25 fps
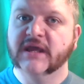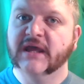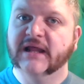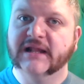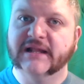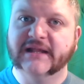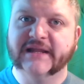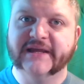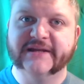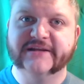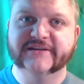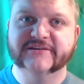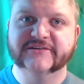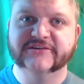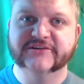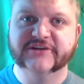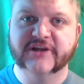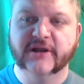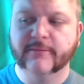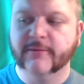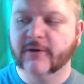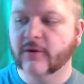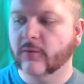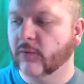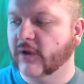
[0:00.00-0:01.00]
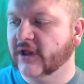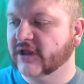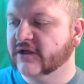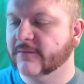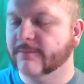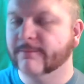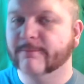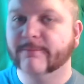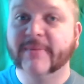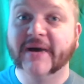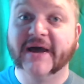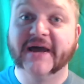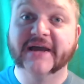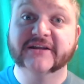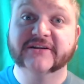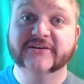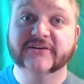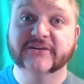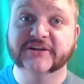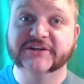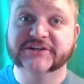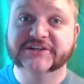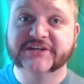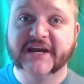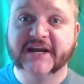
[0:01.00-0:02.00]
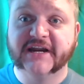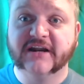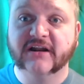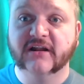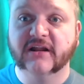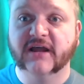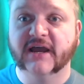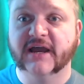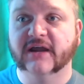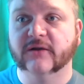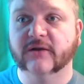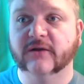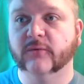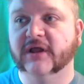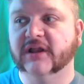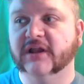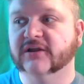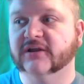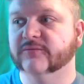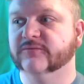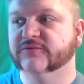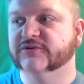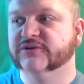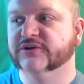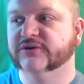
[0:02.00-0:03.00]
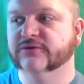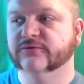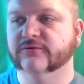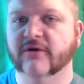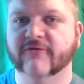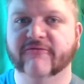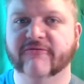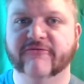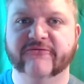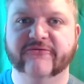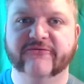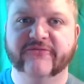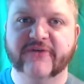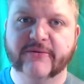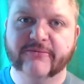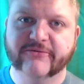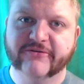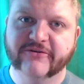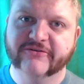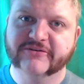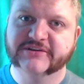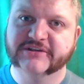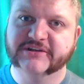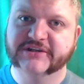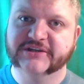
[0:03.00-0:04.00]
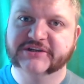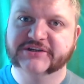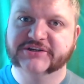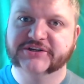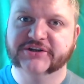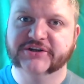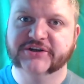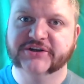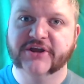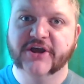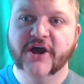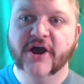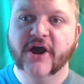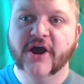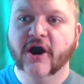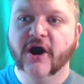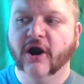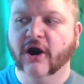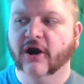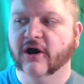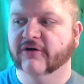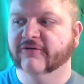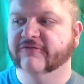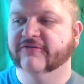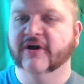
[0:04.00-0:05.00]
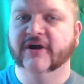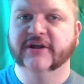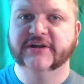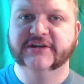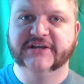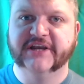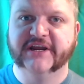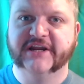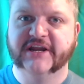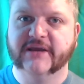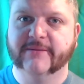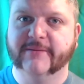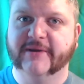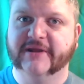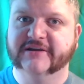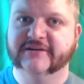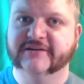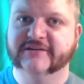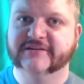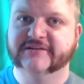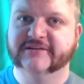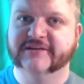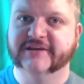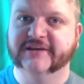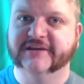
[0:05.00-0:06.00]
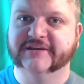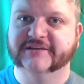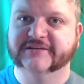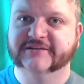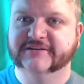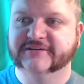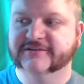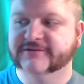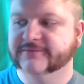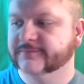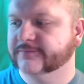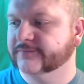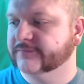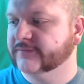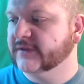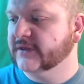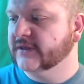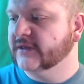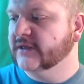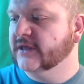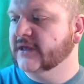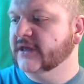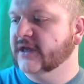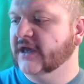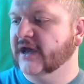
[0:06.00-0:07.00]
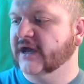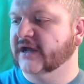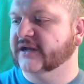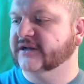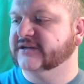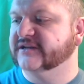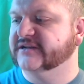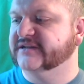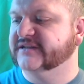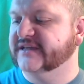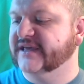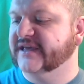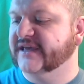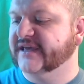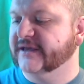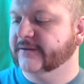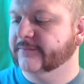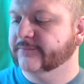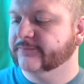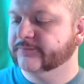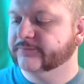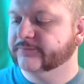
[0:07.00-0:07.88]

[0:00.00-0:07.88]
Ladies and gentlemen, welcome back to the channel and welcome to February's edition of Jedi Mantis Tastes. And today